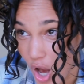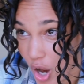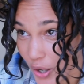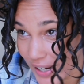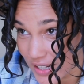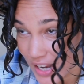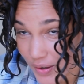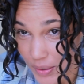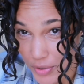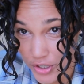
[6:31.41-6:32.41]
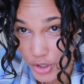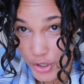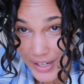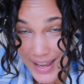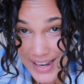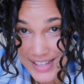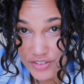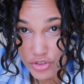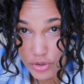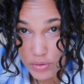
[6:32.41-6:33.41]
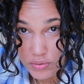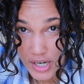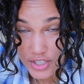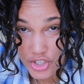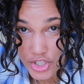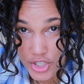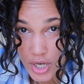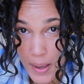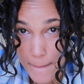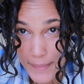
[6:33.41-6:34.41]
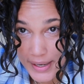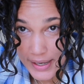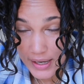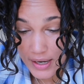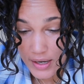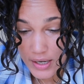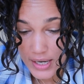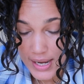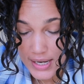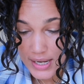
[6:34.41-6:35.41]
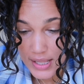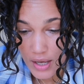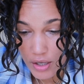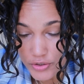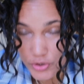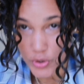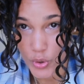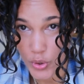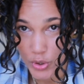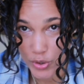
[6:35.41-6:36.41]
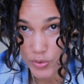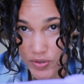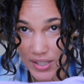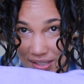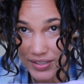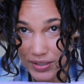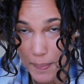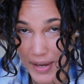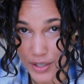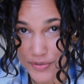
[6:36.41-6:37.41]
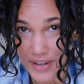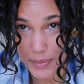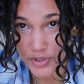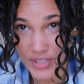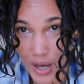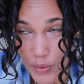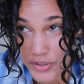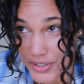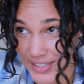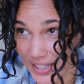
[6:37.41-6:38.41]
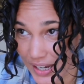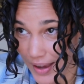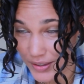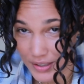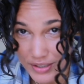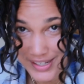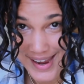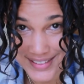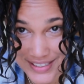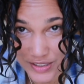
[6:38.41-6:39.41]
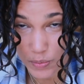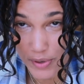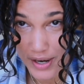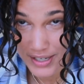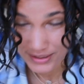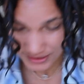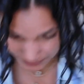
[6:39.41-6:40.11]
Okay, now I'm gonna go ahead and scrunch my hair and then also use this microfiber towel to take out the excess product.